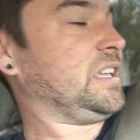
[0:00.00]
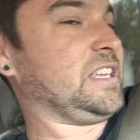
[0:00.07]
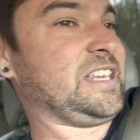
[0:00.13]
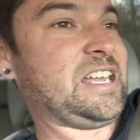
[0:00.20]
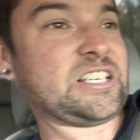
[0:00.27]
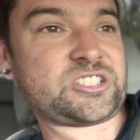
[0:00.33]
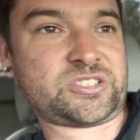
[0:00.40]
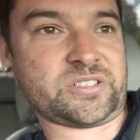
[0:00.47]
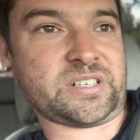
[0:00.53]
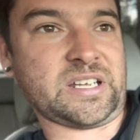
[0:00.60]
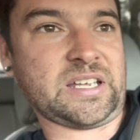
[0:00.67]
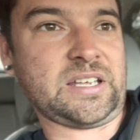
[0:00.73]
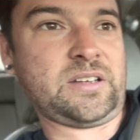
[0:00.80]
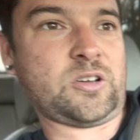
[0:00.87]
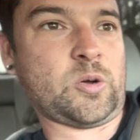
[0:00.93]

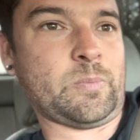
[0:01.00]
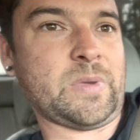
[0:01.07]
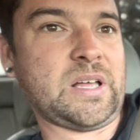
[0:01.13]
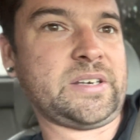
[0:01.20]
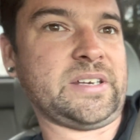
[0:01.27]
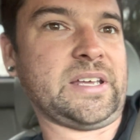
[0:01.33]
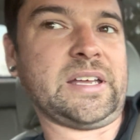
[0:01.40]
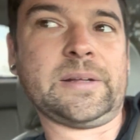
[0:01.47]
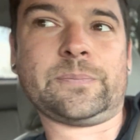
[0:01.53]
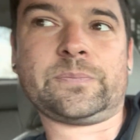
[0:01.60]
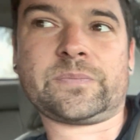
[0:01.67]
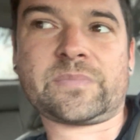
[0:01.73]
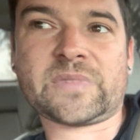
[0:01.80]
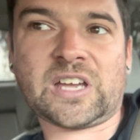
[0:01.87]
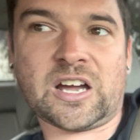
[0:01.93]
yesterday on Monday
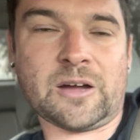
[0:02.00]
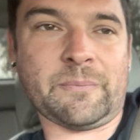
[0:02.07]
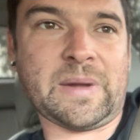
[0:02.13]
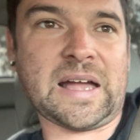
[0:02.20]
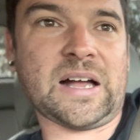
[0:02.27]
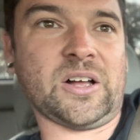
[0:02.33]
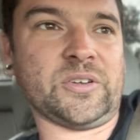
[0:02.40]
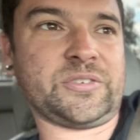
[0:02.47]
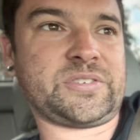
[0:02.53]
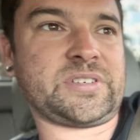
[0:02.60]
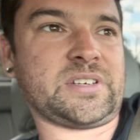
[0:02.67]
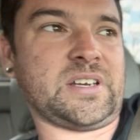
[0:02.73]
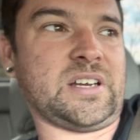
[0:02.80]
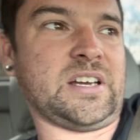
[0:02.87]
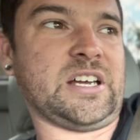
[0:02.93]
about
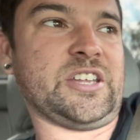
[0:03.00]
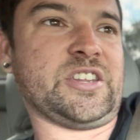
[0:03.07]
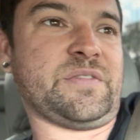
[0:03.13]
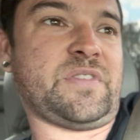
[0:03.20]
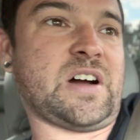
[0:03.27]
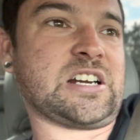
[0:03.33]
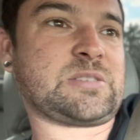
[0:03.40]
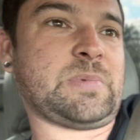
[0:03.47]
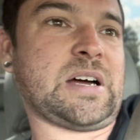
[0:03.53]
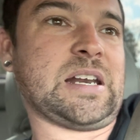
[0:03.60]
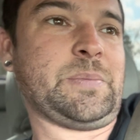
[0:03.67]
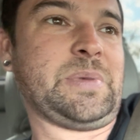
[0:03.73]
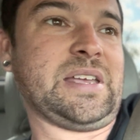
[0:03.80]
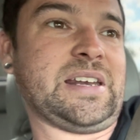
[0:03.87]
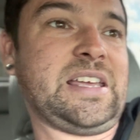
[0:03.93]
the Fox
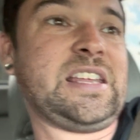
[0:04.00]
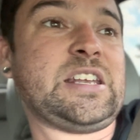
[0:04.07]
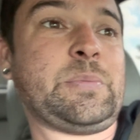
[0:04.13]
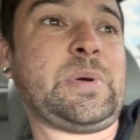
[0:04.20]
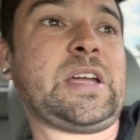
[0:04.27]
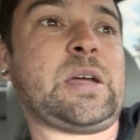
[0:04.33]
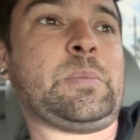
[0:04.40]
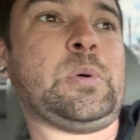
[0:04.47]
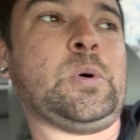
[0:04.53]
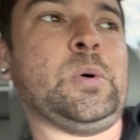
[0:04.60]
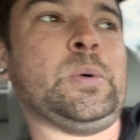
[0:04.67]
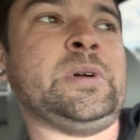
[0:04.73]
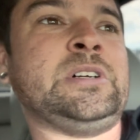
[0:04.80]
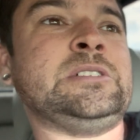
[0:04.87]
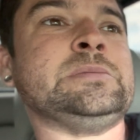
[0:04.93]
body being into Pick and
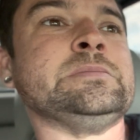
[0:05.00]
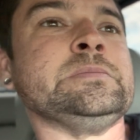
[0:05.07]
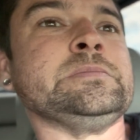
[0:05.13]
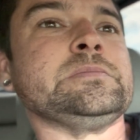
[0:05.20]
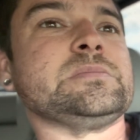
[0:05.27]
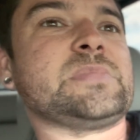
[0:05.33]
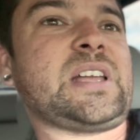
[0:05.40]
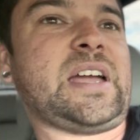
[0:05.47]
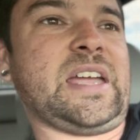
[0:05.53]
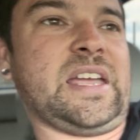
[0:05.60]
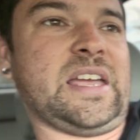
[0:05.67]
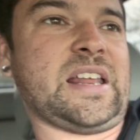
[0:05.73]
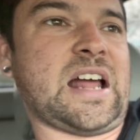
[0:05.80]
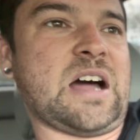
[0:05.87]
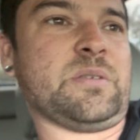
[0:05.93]
Pull.
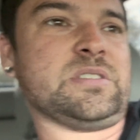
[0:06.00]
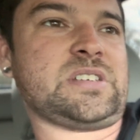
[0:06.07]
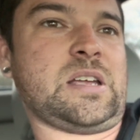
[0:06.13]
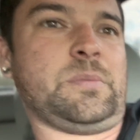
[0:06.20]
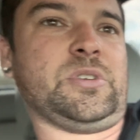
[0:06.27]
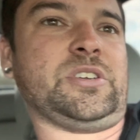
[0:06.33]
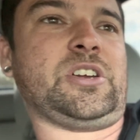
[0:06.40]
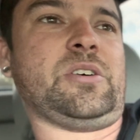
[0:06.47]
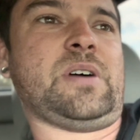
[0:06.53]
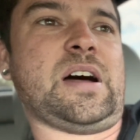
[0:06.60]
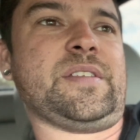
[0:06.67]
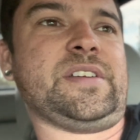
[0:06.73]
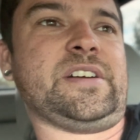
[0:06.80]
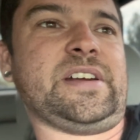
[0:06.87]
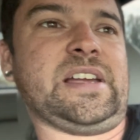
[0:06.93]
And I was able to go
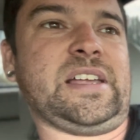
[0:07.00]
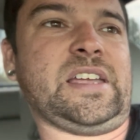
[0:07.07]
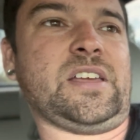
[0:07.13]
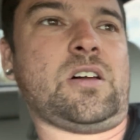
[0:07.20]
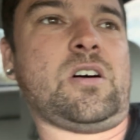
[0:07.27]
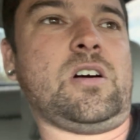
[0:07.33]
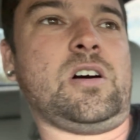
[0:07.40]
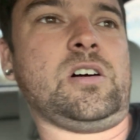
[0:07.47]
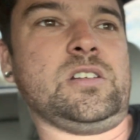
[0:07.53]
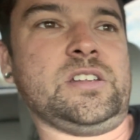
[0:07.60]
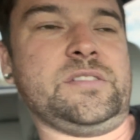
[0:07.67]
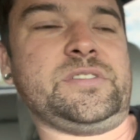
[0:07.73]
out there and get all of